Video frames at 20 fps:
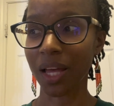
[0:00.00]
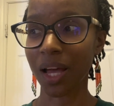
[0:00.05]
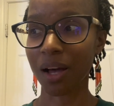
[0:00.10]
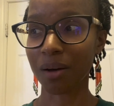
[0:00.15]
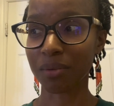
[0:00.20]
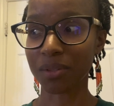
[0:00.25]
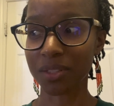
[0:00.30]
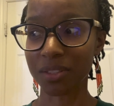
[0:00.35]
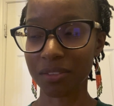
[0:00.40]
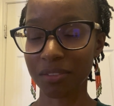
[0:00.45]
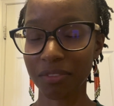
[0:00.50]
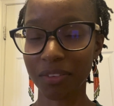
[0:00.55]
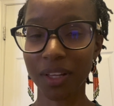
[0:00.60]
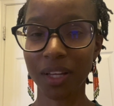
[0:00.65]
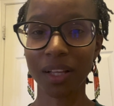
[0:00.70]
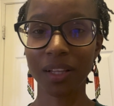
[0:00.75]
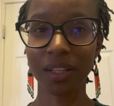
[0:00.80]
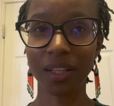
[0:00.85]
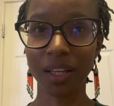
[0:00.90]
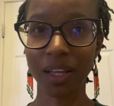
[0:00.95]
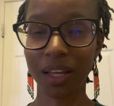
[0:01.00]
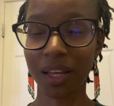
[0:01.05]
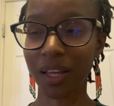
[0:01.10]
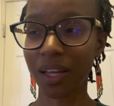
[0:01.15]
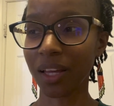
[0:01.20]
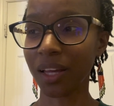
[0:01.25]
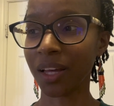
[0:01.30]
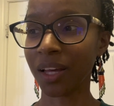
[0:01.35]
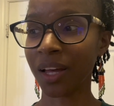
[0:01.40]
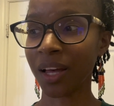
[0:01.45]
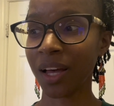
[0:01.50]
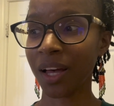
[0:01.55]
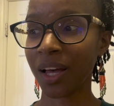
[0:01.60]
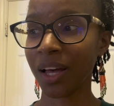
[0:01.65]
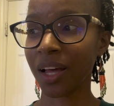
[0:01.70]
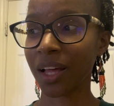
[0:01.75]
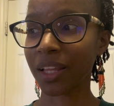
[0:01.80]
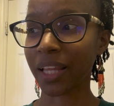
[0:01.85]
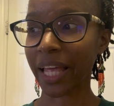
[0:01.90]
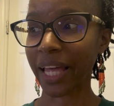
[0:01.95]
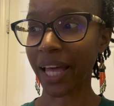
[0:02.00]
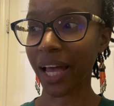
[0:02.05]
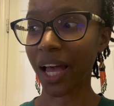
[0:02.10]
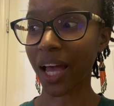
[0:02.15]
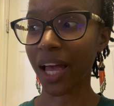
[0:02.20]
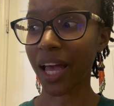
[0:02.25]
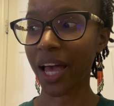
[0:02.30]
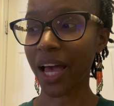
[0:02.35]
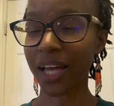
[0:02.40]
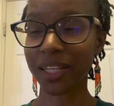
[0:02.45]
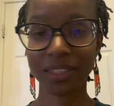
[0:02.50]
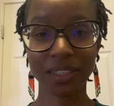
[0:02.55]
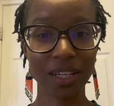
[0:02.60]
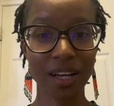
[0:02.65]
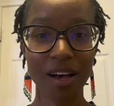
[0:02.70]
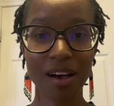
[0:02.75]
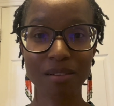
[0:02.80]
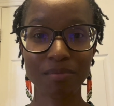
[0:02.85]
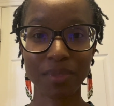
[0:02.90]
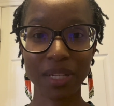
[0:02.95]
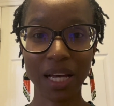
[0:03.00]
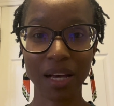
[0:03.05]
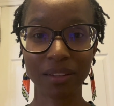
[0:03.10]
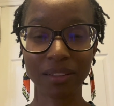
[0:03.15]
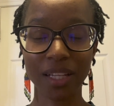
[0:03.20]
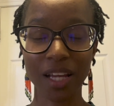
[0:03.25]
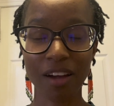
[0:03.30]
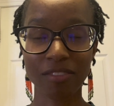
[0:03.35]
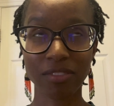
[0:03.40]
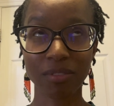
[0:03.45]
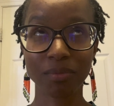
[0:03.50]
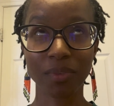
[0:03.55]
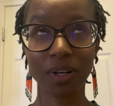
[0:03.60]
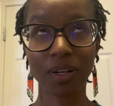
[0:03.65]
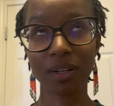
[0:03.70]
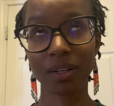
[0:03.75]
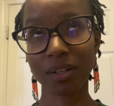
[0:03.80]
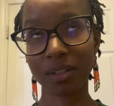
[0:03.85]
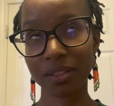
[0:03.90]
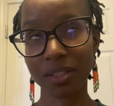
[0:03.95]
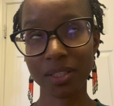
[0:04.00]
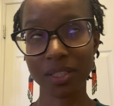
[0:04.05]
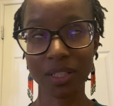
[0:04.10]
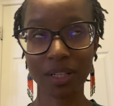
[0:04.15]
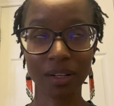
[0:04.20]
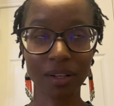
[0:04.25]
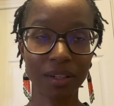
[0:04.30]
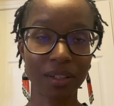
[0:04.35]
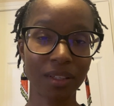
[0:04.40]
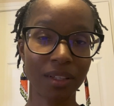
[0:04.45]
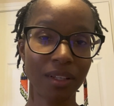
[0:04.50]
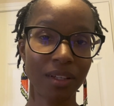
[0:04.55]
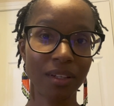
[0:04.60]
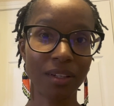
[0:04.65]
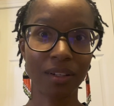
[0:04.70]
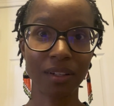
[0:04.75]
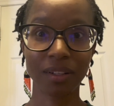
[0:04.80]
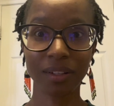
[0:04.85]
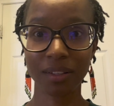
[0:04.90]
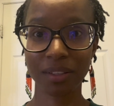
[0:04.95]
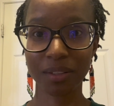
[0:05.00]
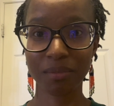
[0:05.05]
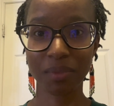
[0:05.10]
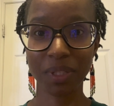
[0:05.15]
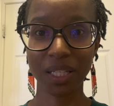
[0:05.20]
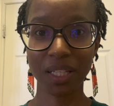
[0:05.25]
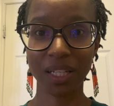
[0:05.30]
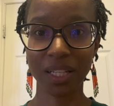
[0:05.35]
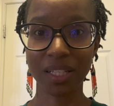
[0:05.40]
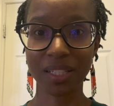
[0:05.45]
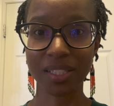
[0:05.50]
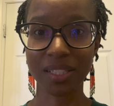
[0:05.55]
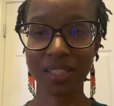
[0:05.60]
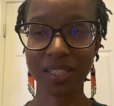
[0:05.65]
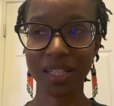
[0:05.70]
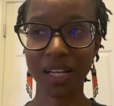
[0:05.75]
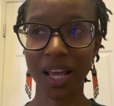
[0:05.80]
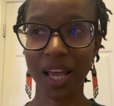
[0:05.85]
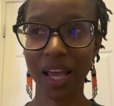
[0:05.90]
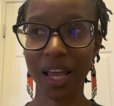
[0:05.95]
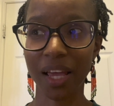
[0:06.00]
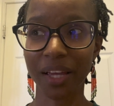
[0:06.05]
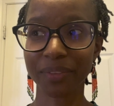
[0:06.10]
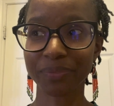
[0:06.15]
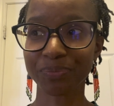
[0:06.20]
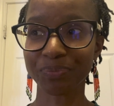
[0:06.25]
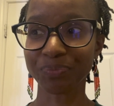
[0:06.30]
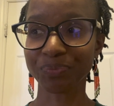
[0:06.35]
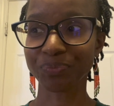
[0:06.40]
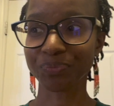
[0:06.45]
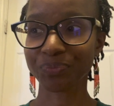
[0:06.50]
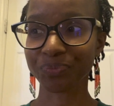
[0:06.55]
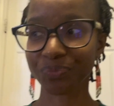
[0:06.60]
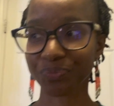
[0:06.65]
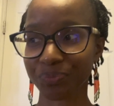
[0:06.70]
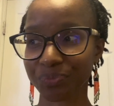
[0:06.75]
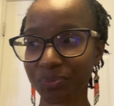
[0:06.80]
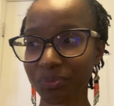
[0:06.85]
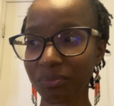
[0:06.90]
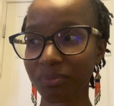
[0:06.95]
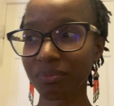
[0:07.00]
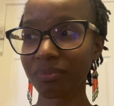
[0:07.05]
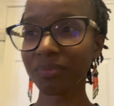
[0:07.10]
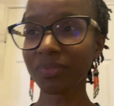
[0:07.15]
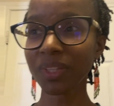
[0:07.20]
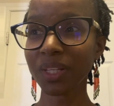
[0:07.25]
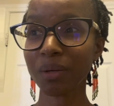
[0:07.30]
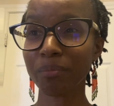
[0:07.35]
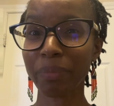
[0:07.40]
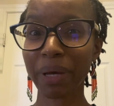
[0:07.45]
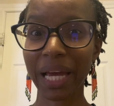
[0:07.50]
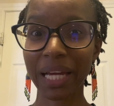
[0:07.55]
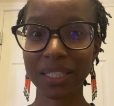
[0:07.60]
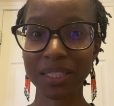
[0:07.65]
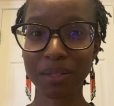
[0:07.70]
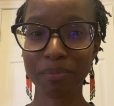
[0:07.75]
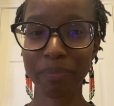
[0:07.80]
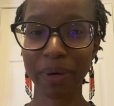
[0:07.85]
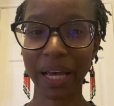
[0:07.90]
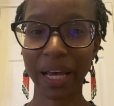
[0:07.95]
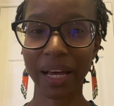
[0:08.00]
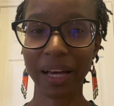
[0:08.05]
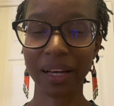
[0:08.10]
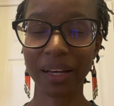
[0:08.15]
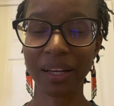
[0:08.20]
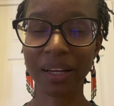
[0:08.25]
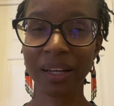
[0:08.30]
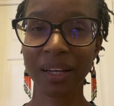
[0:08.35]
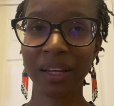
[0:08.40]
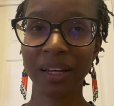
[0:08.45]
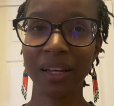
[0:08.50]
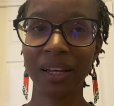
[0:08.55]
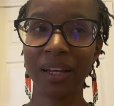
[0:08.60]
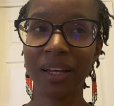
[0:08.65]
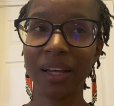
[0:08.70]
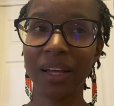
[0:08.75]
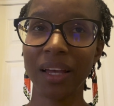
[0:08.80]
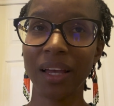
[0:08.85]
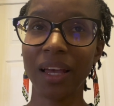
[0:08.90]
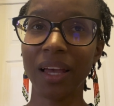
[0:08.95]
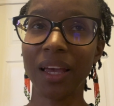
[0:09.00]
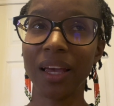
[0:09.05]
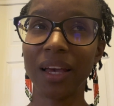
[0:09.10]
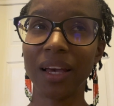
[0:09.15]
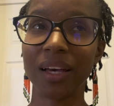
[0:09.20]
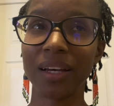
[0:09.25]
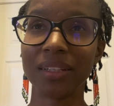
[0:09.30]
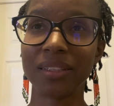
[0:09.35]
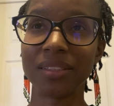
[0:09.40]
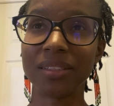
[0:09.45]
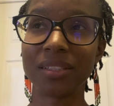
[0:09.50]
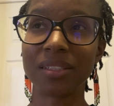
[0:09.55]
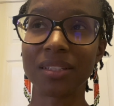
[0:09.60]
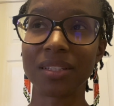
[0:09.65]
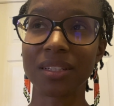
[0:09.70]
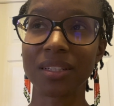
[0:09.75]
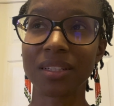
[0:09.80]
I was feeling like I hadn't calmed down yet from all the talking, all the meetings today, back to back, and